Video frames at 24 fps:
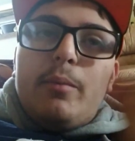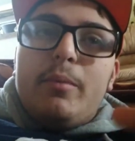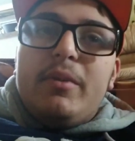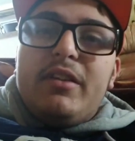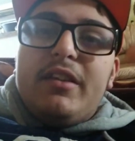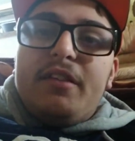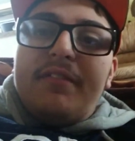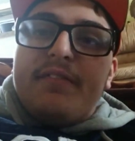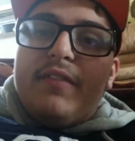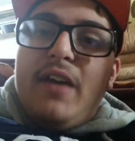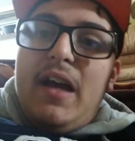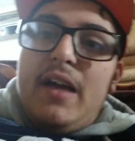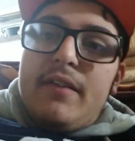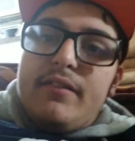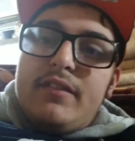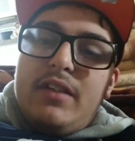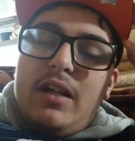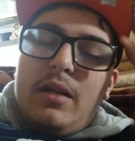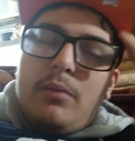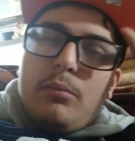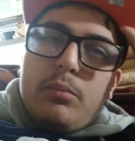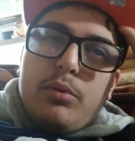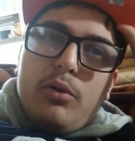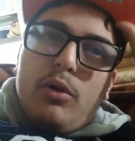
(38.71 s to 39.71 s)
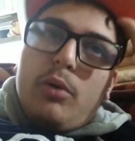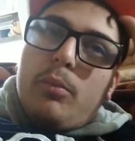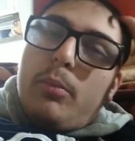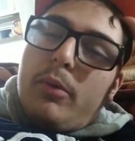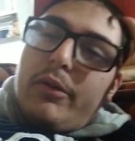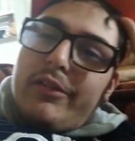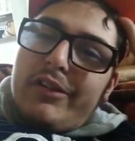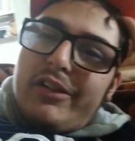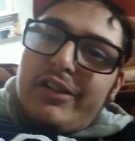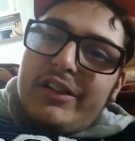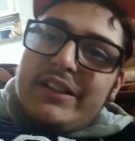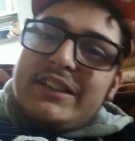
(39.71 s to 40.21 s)
He's a 5-time Pro
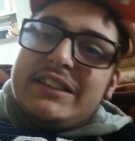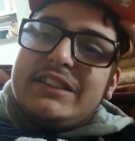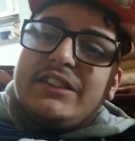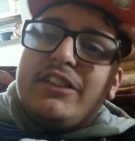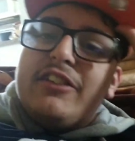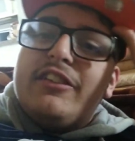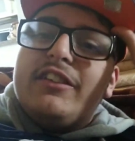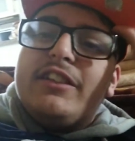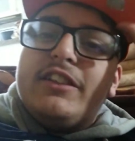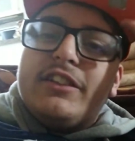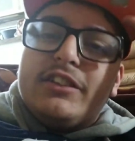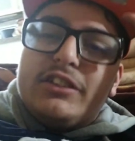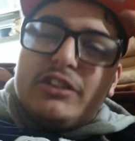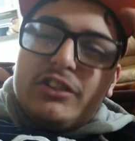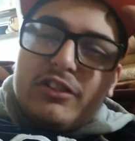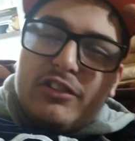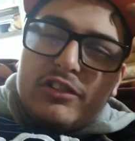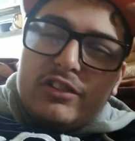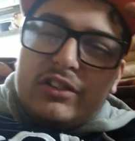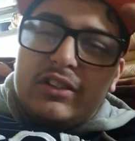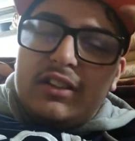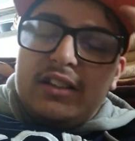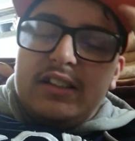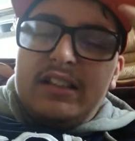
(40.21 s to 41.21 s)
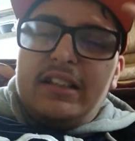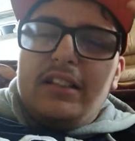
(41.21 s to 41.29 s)
Bowler. He's 30 years old.